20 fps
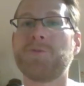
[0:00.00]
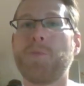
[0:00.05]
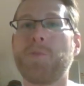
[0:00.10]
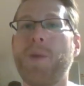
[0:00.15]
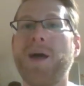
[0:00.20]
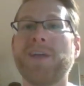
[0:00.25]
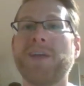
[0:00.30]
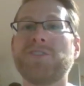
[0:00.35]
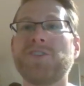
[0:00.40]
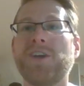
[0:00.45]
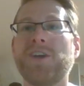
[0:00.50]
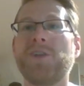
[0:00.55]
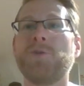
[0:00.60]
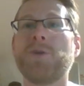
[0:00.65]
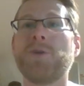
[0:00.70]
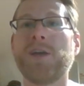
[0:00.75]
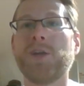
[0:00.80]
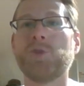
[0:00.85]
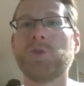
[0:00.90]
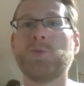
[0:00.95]
my channel
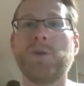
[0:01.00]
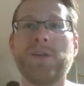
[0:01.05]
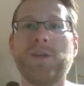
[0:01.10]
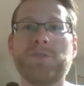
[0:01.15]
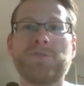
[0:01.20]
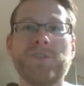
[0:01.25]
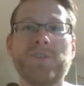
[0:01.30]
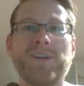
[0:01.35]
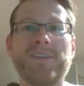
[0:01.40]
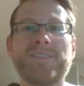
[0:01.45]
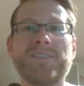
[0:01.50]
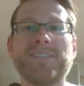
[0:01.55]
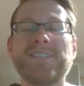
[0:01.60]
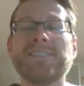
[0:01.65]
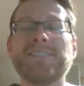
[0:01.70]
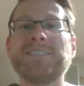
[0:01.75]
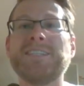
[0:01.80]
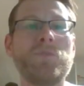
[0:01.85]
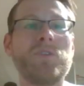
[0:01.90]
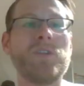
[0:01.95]
Casual
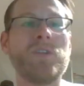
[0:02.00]
Advertising.